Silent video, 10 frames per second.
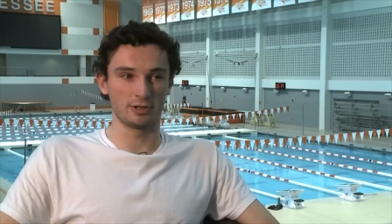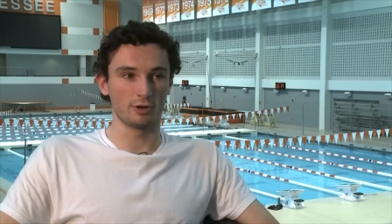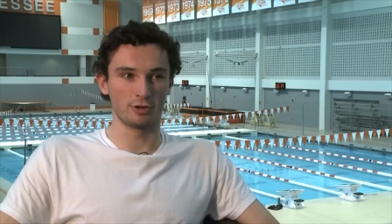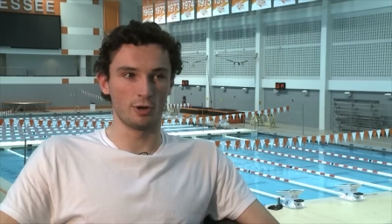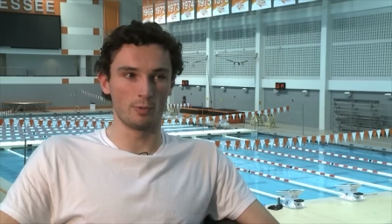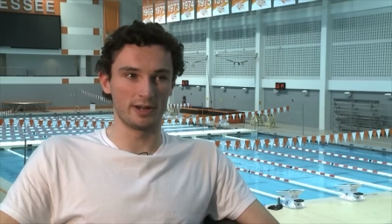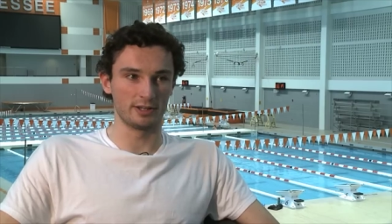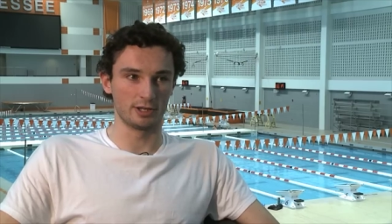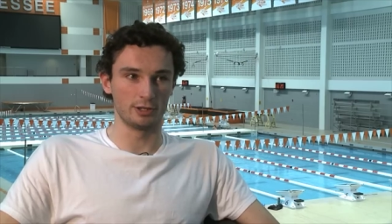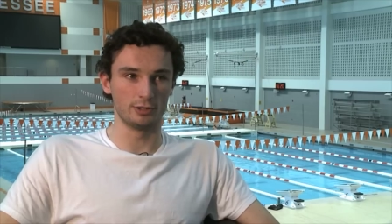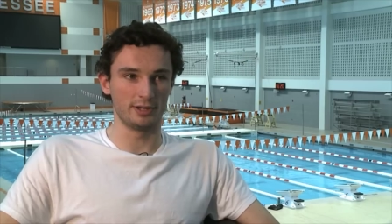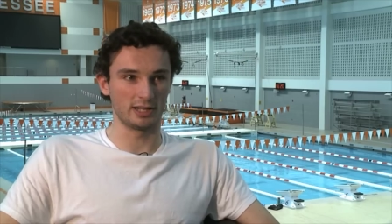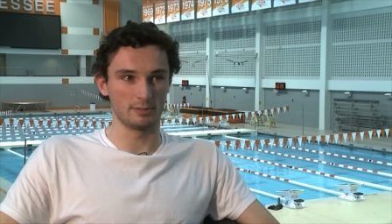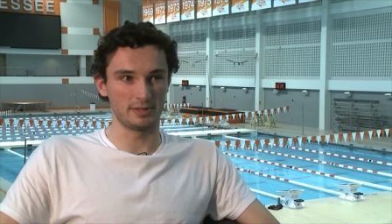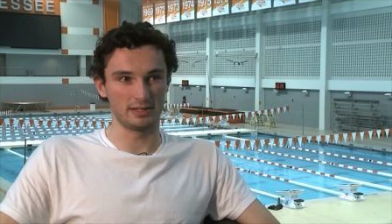not know where to go. They're
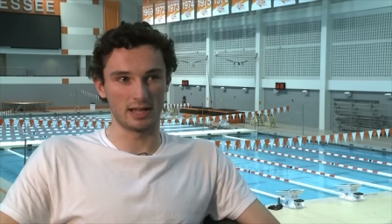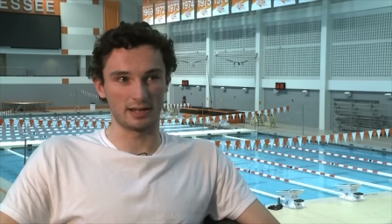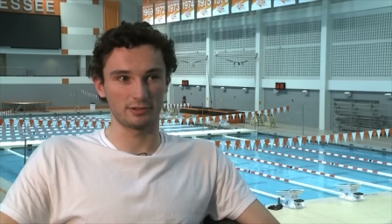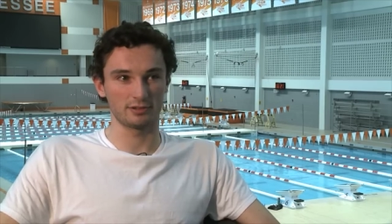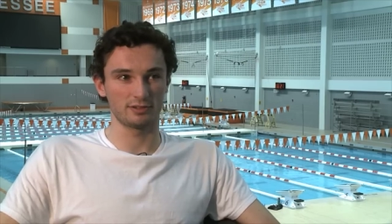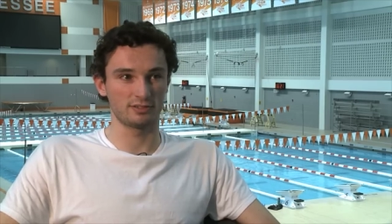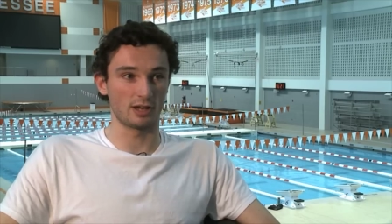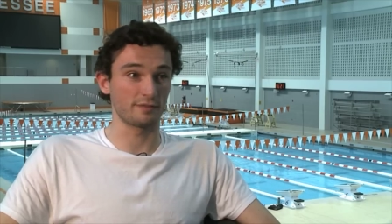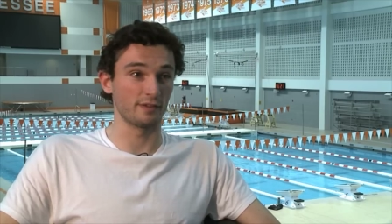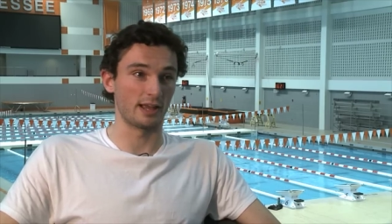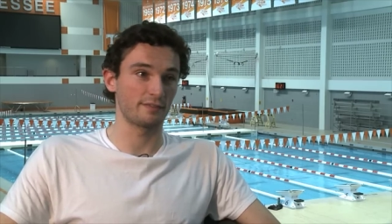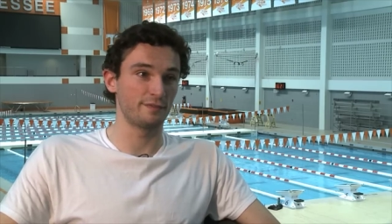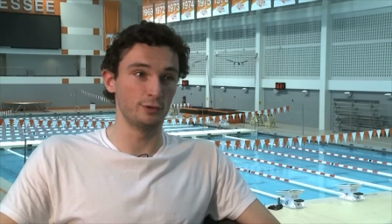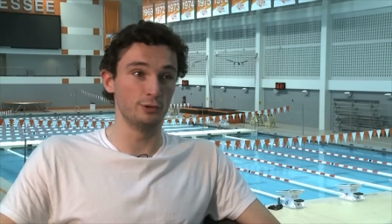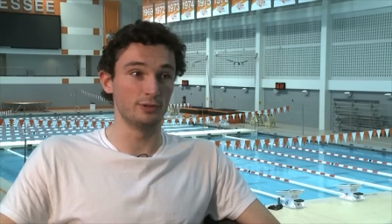gonna be like stuck for like
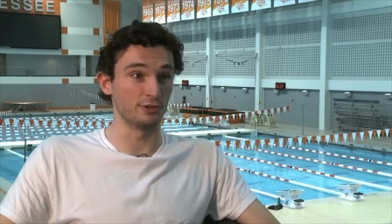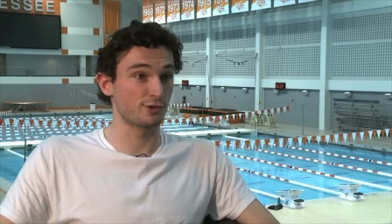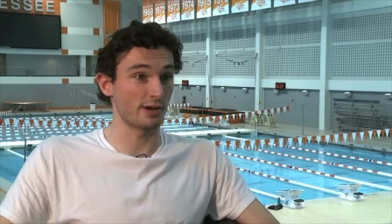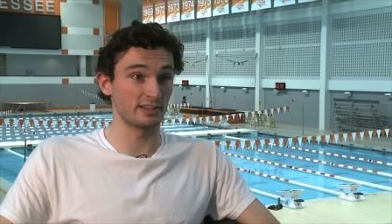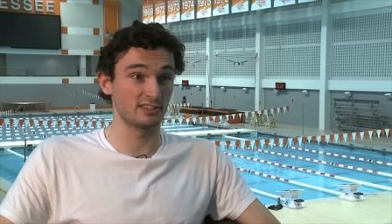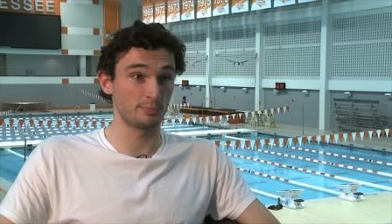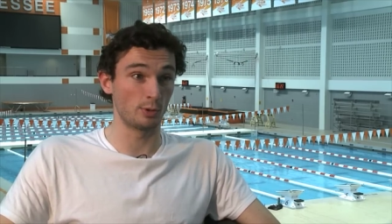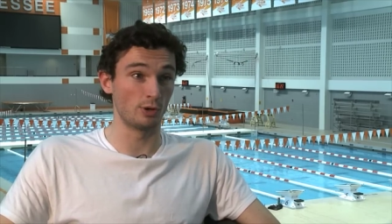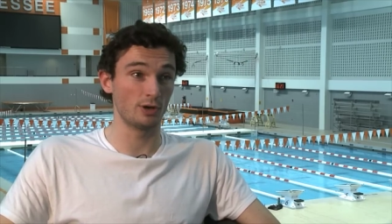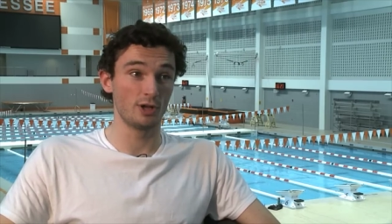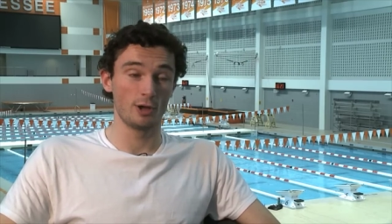food and transport.